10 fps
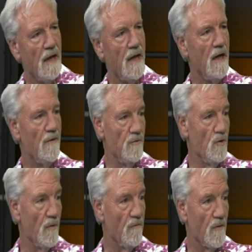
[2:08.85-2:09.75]
Uh,
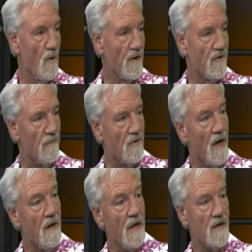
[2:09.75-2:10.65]
knew him for quite some
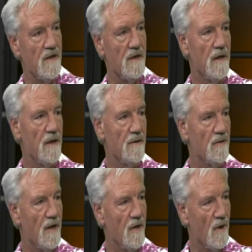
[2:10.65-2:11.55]
time, actually,
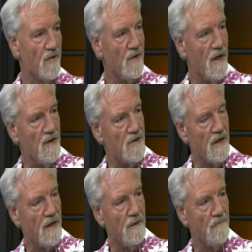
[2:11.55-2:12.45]
and at one stage
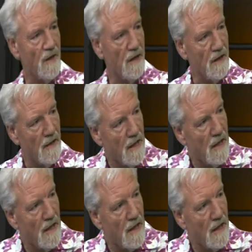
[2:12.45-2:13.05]
um, uh,